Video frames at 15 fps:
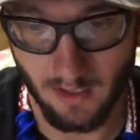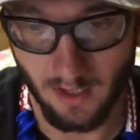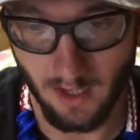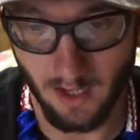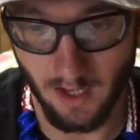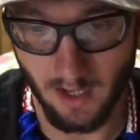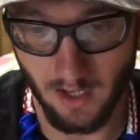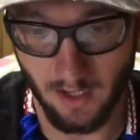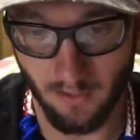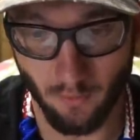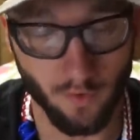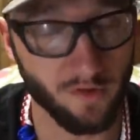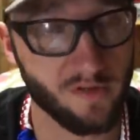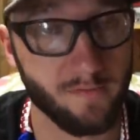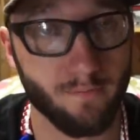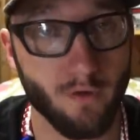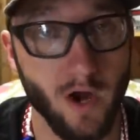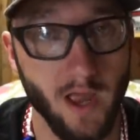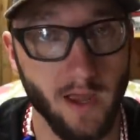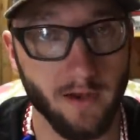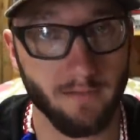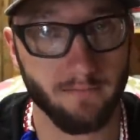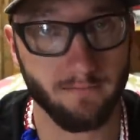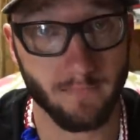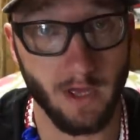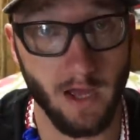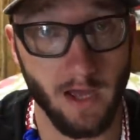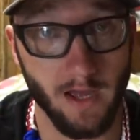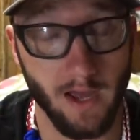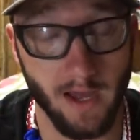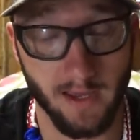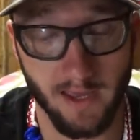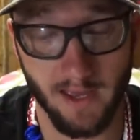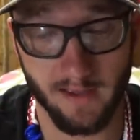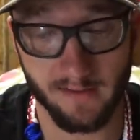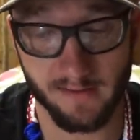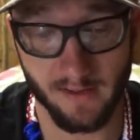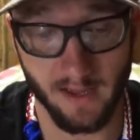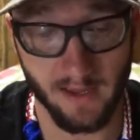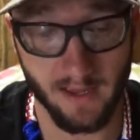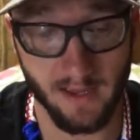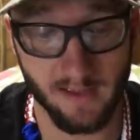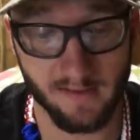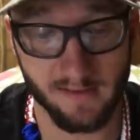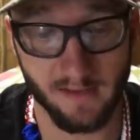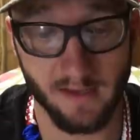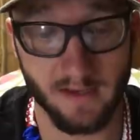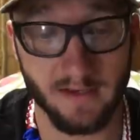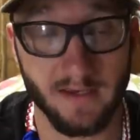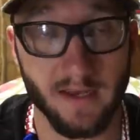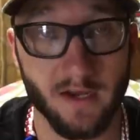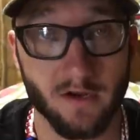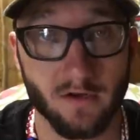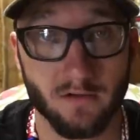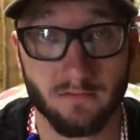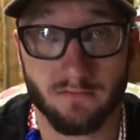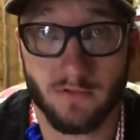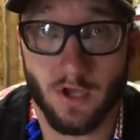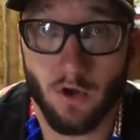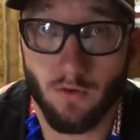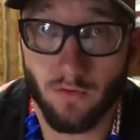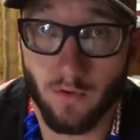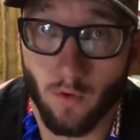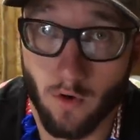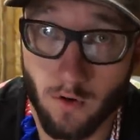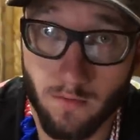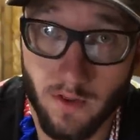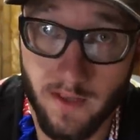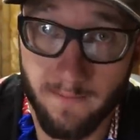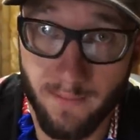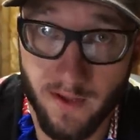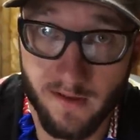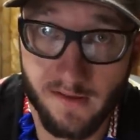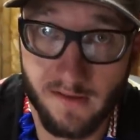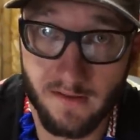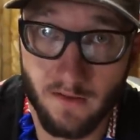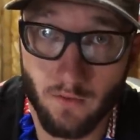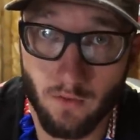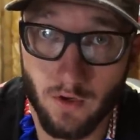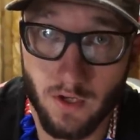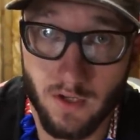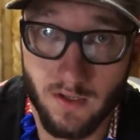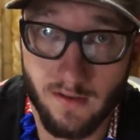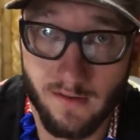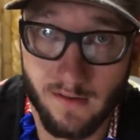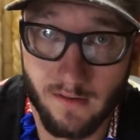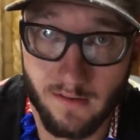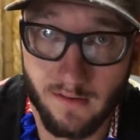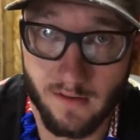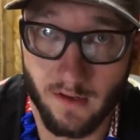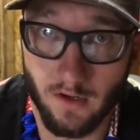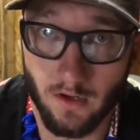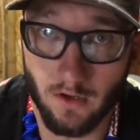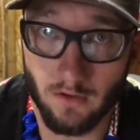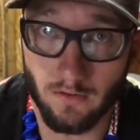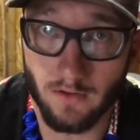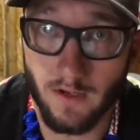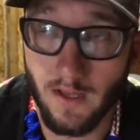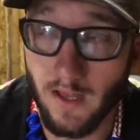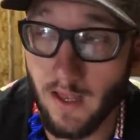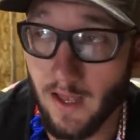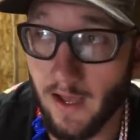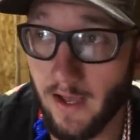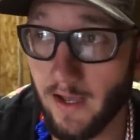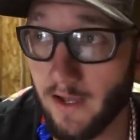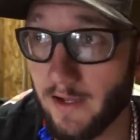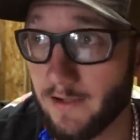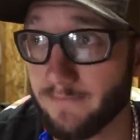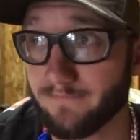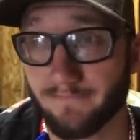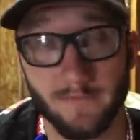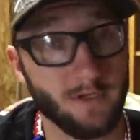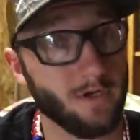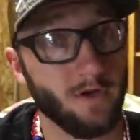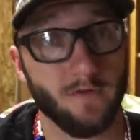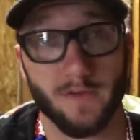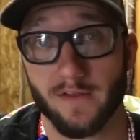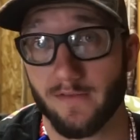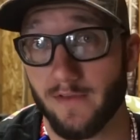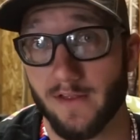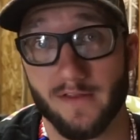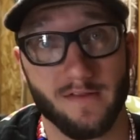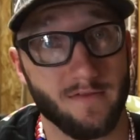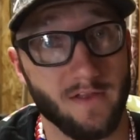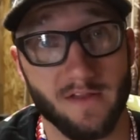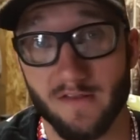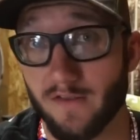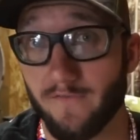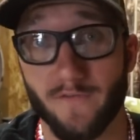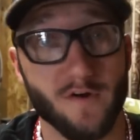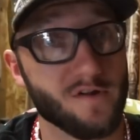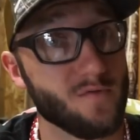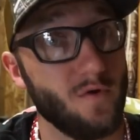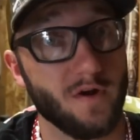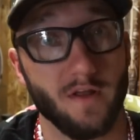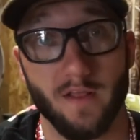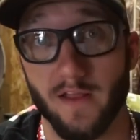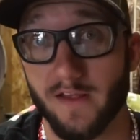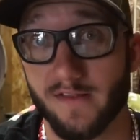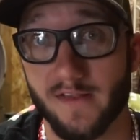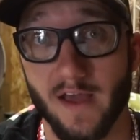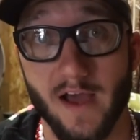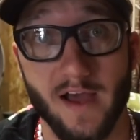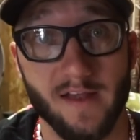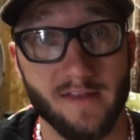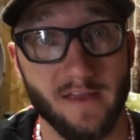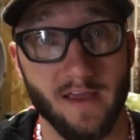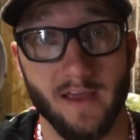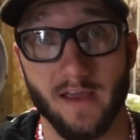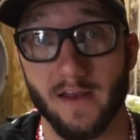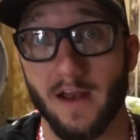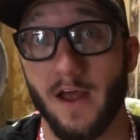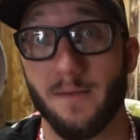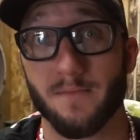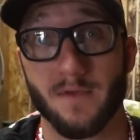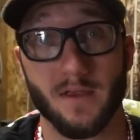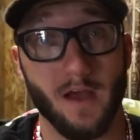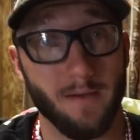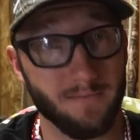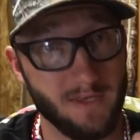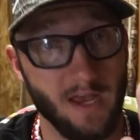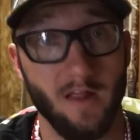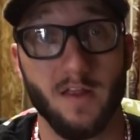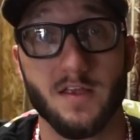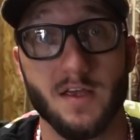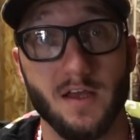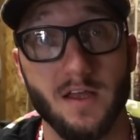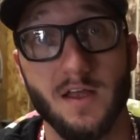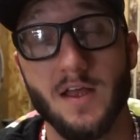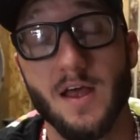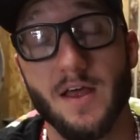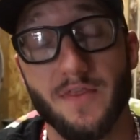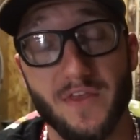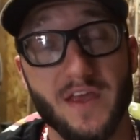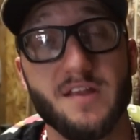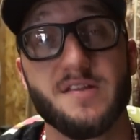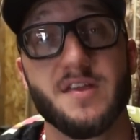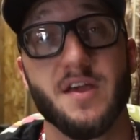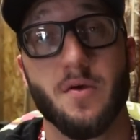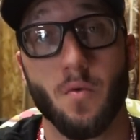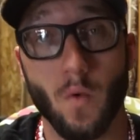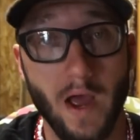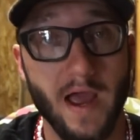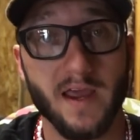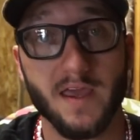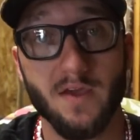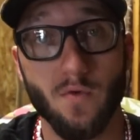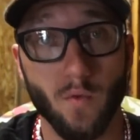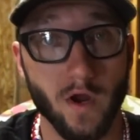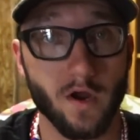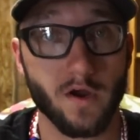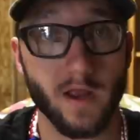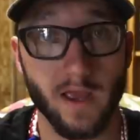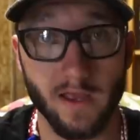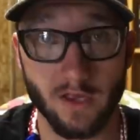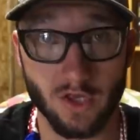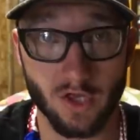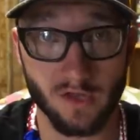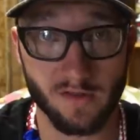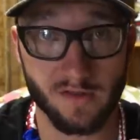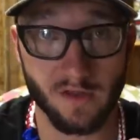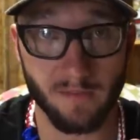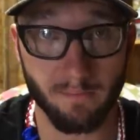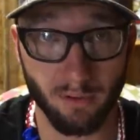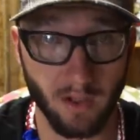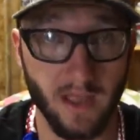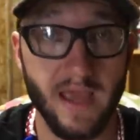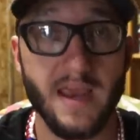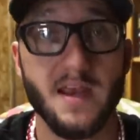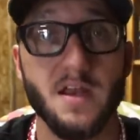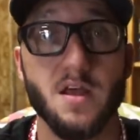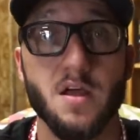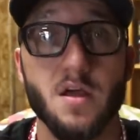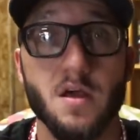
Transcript: will spread. I guess deer don't normally piss in the woods, so you know, this is the first one on the list, guys, and I'm telling you, these get wacky, weird, and just plain